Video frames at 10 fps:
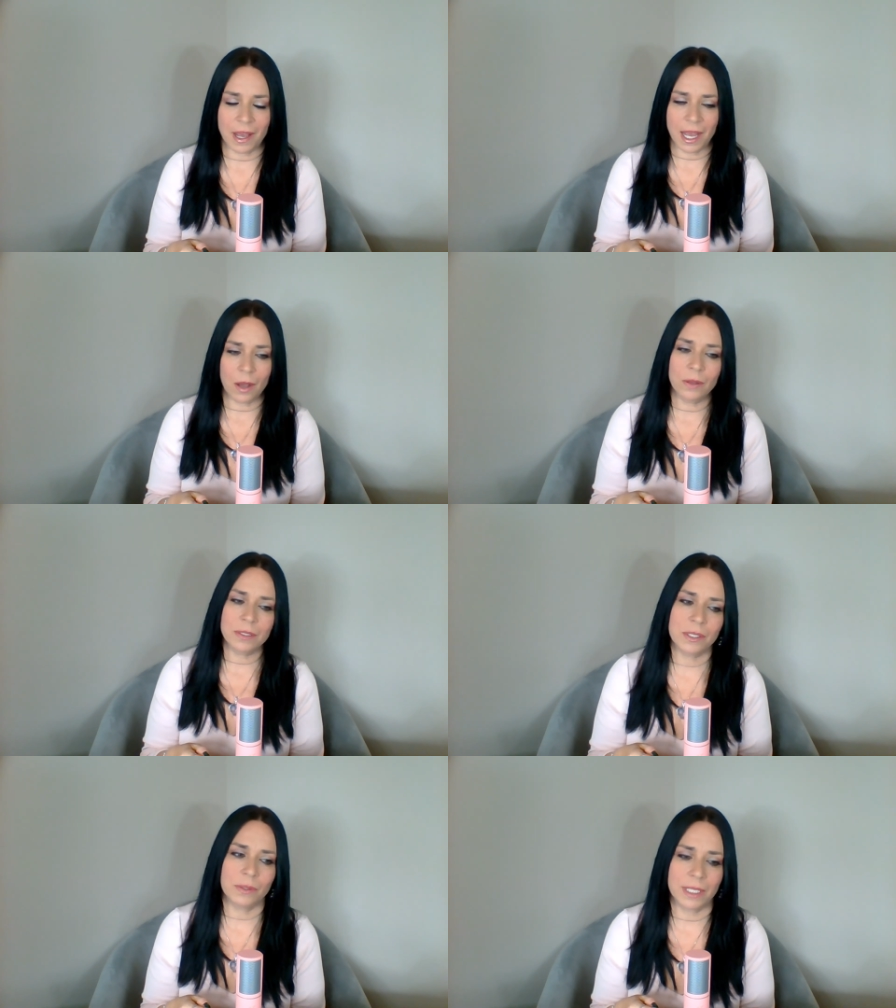I
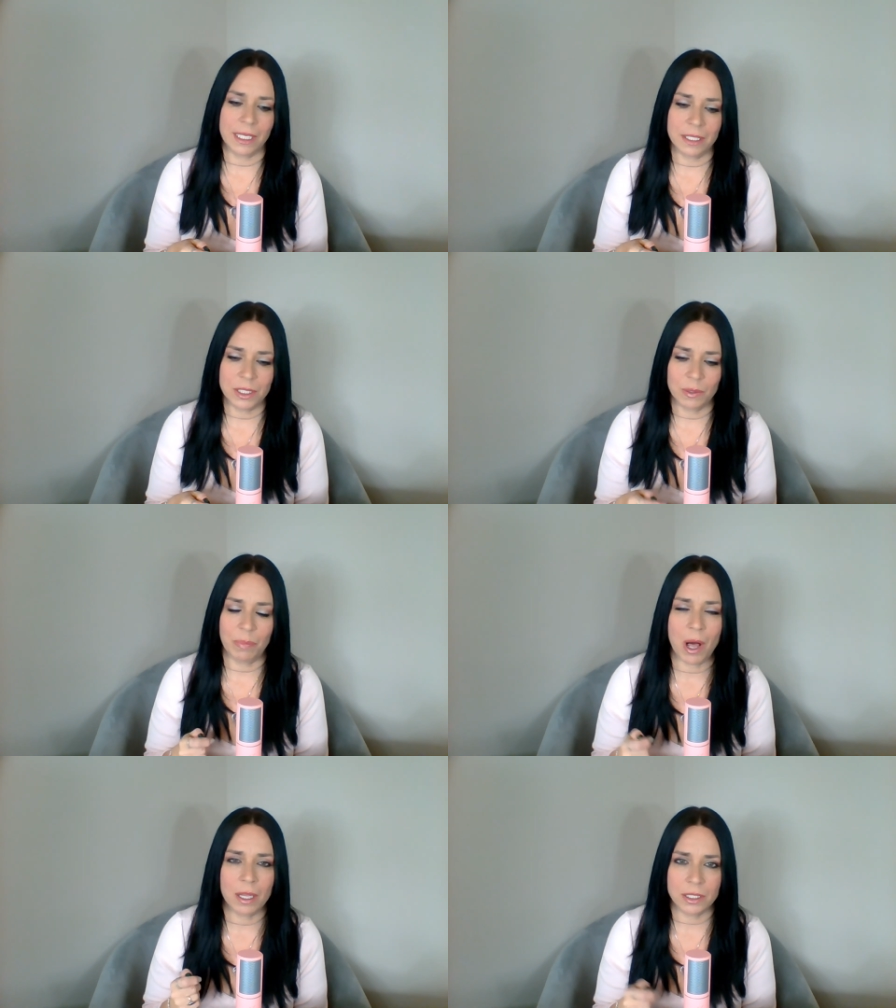also needed to
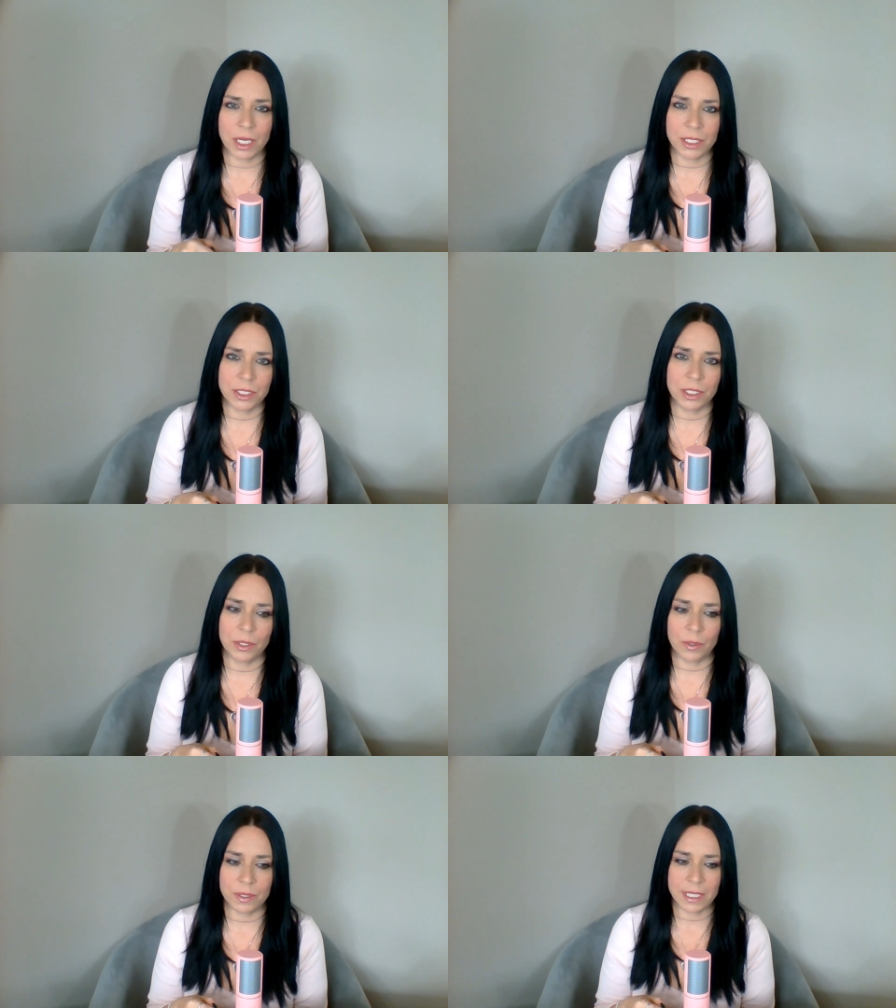apologize to
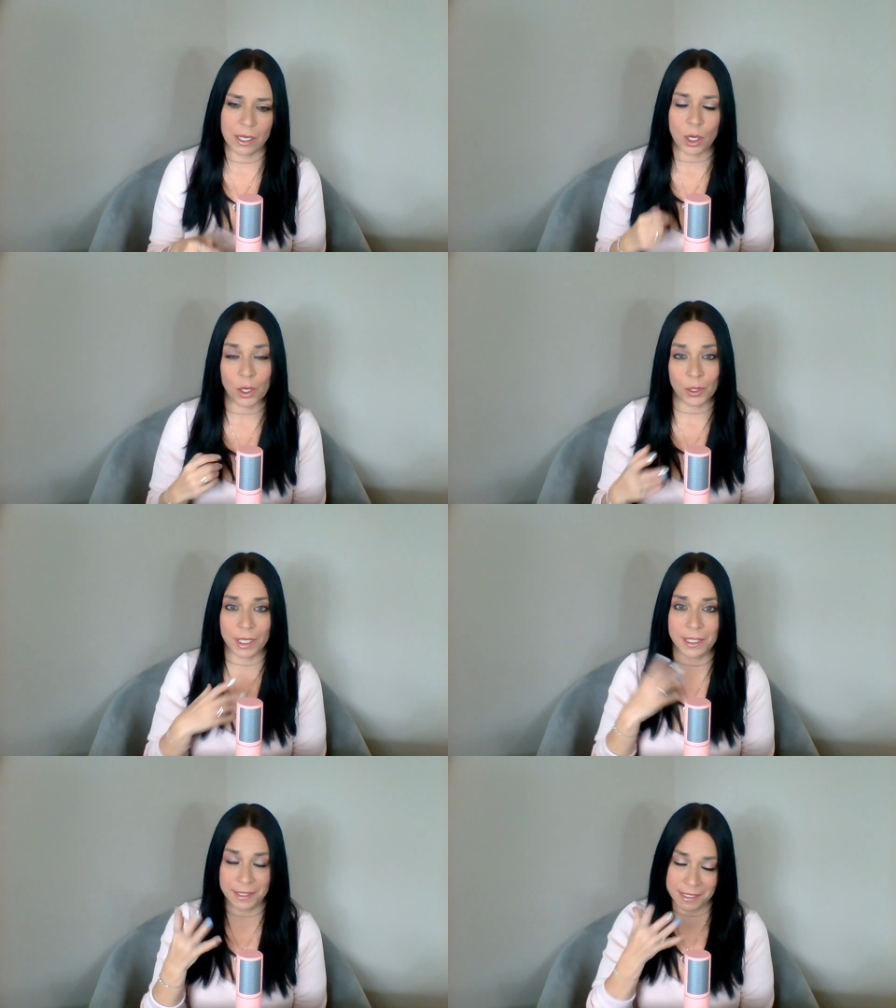those that hurt
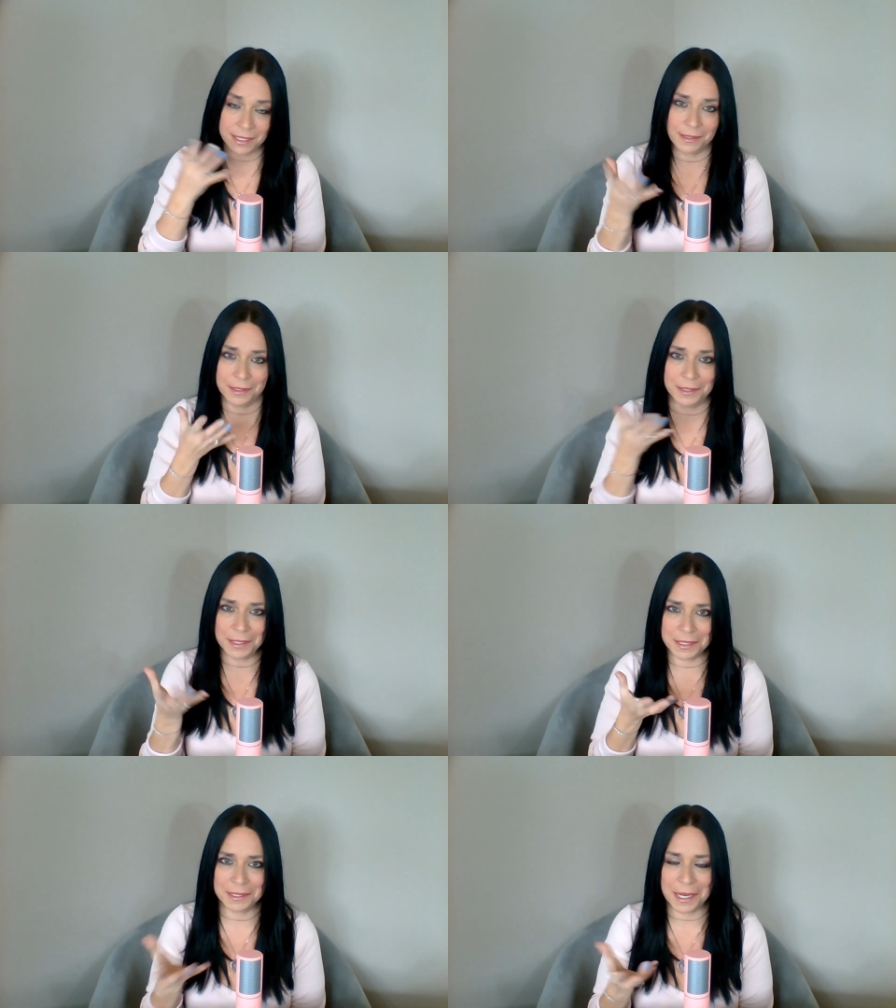in this
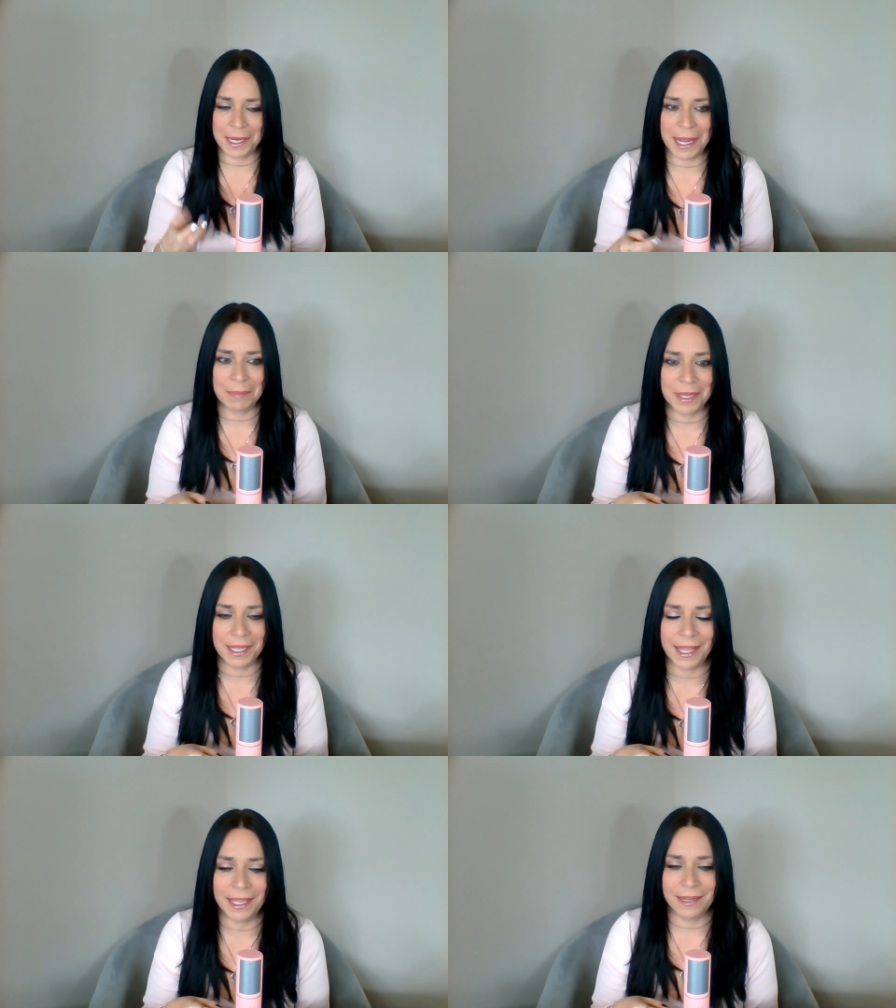dynamic.
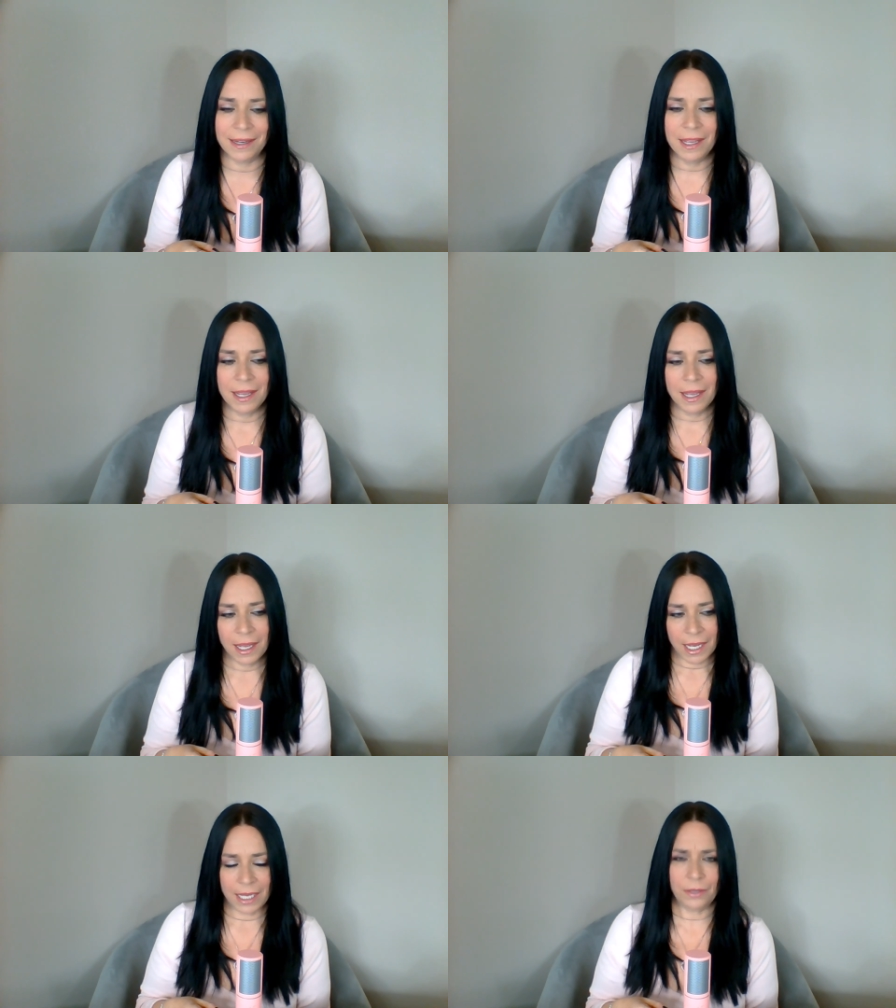And
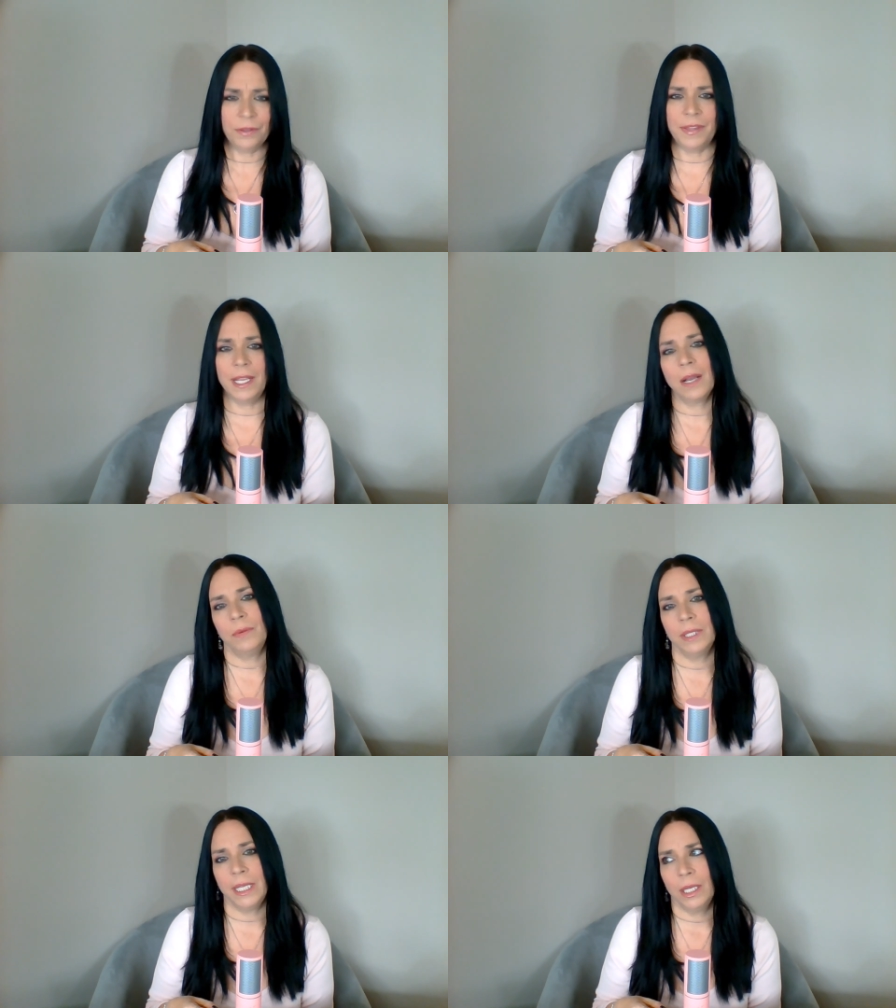I don't think
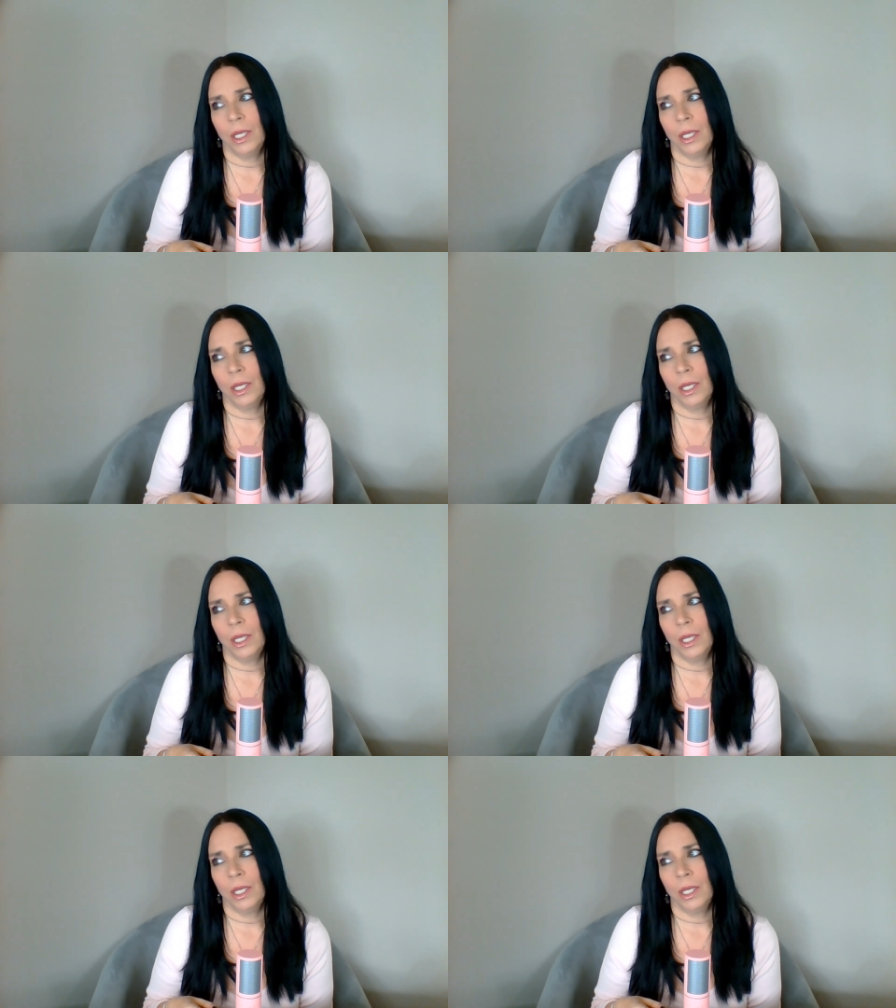I'm